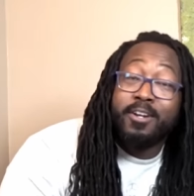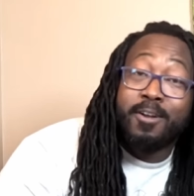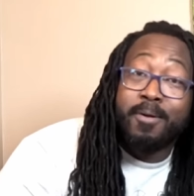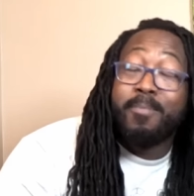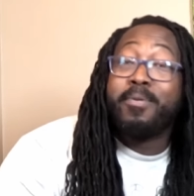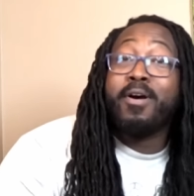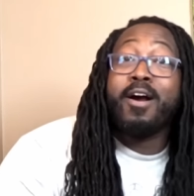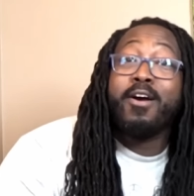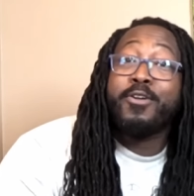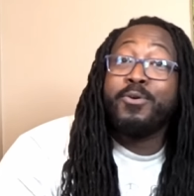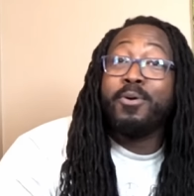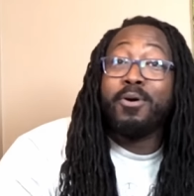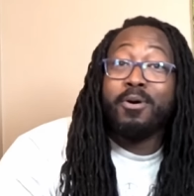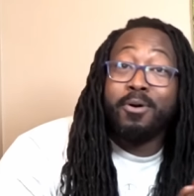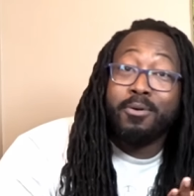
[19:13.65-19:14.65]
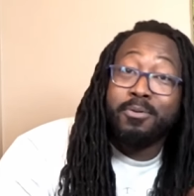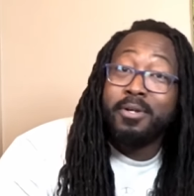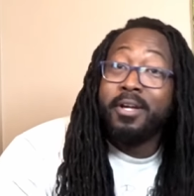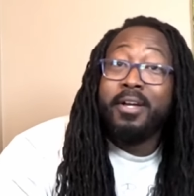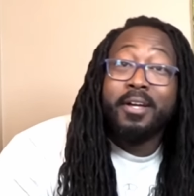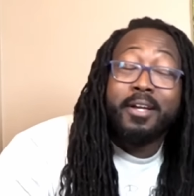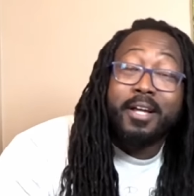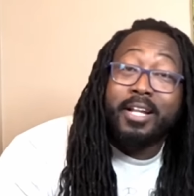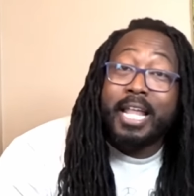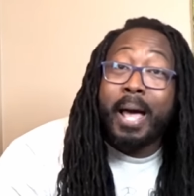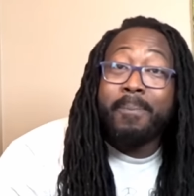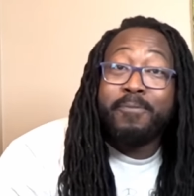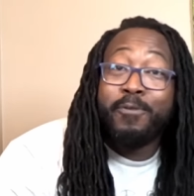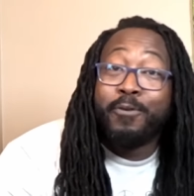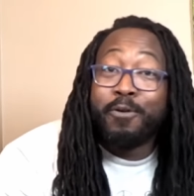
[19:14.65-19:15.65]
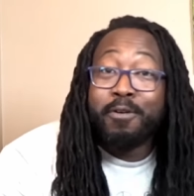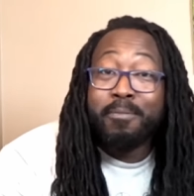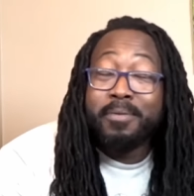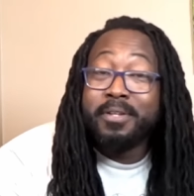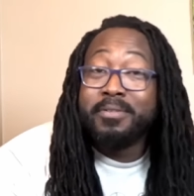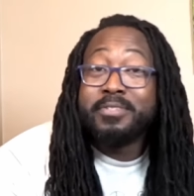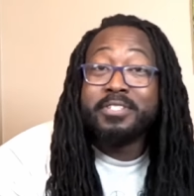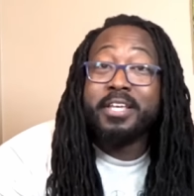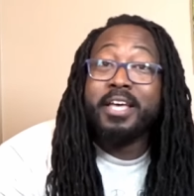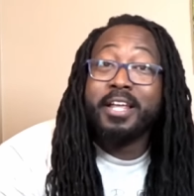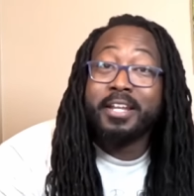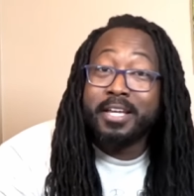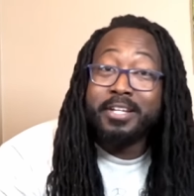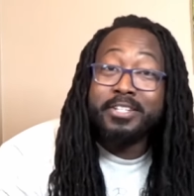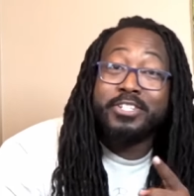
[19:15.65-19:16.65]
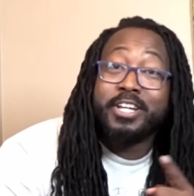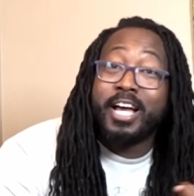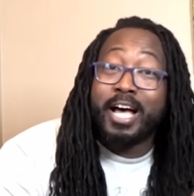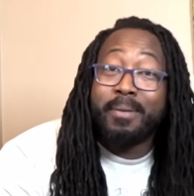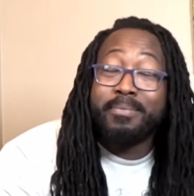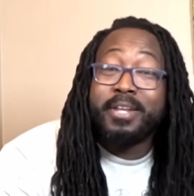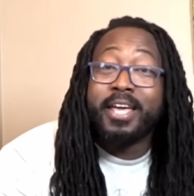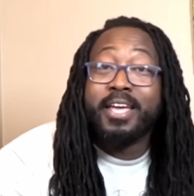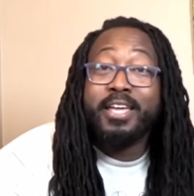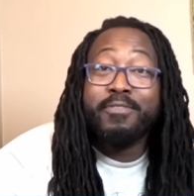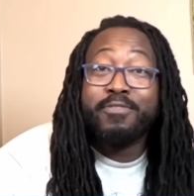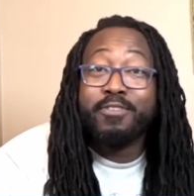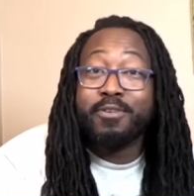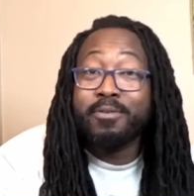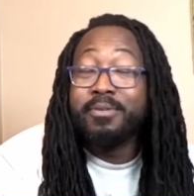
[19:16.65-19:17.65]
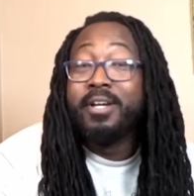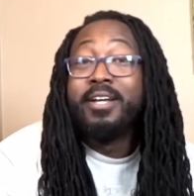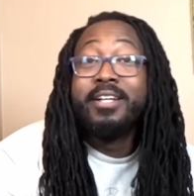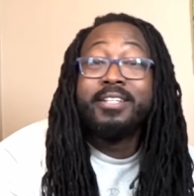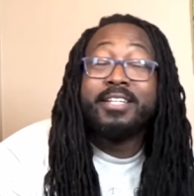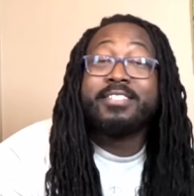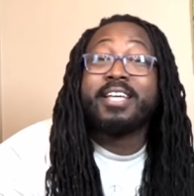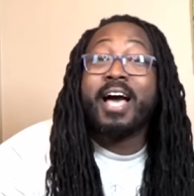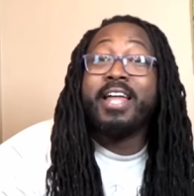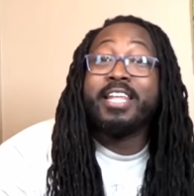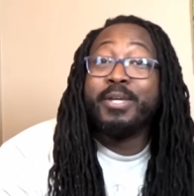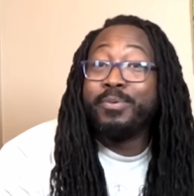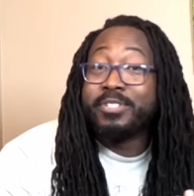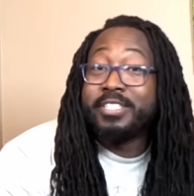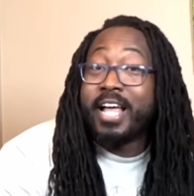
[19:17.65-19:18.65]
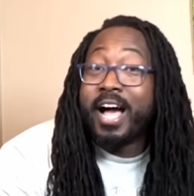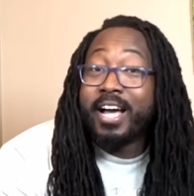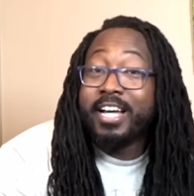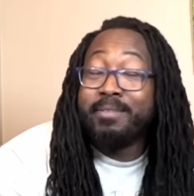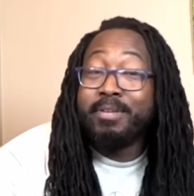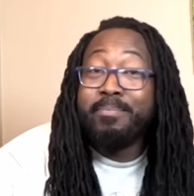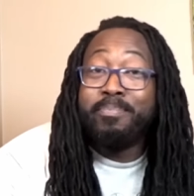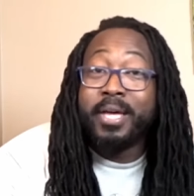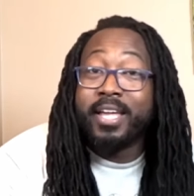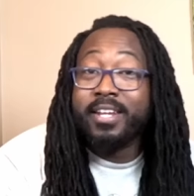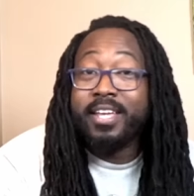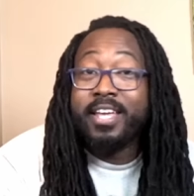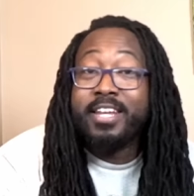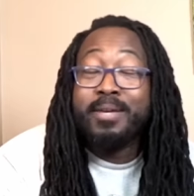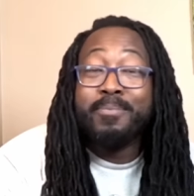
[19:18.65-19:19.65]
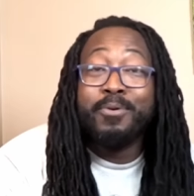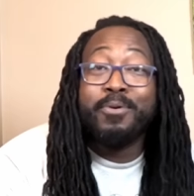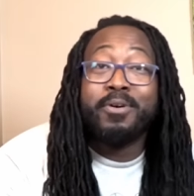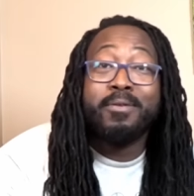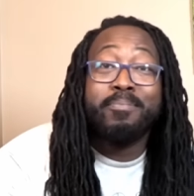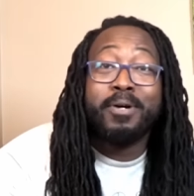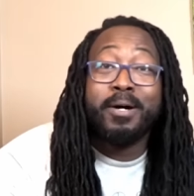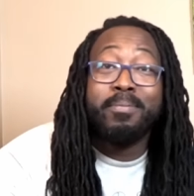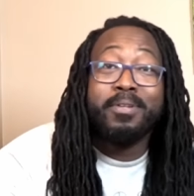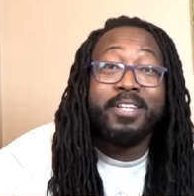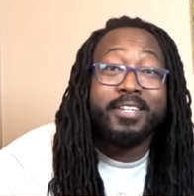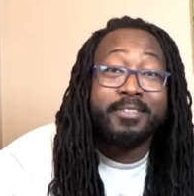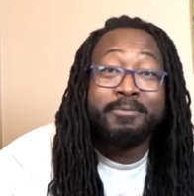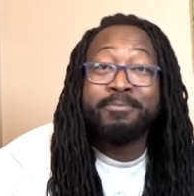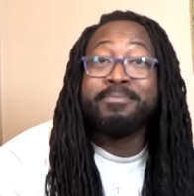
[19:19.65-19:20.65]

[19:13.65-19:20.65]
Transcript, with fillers: Remember how you all clapped for him and said, Good job, Dave, for deciding he was not gonna be bigoted anymore in public?